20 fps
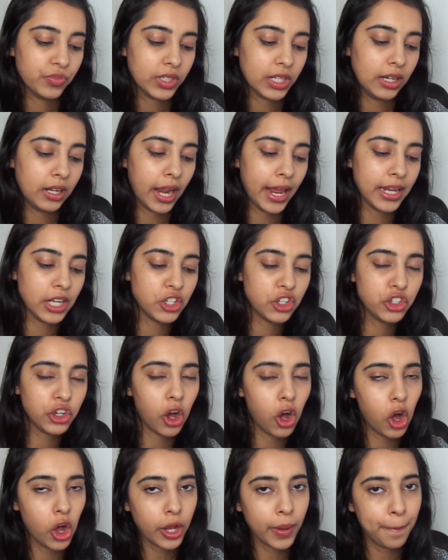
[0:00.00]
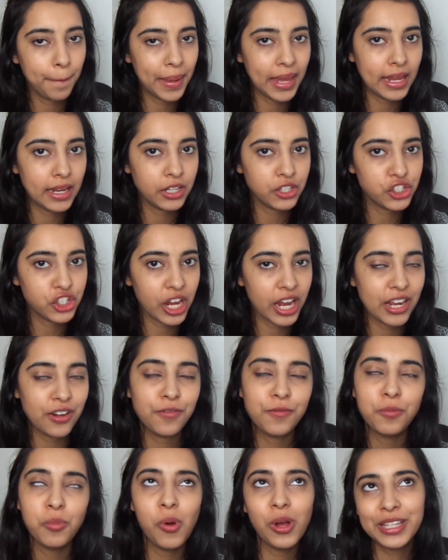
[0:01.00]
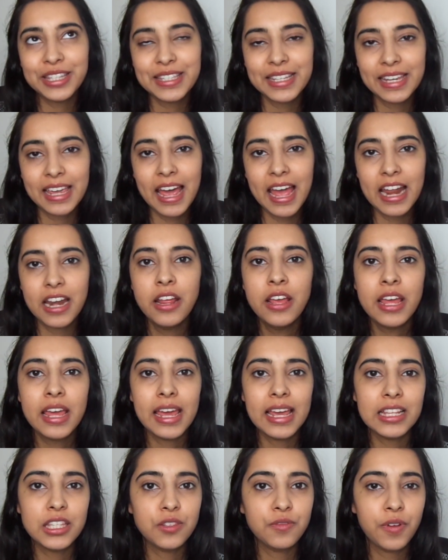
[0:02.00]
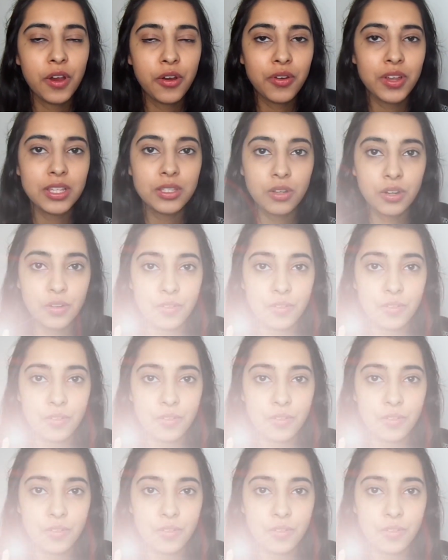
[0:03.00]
like dark pink shade. Once again, it's very sort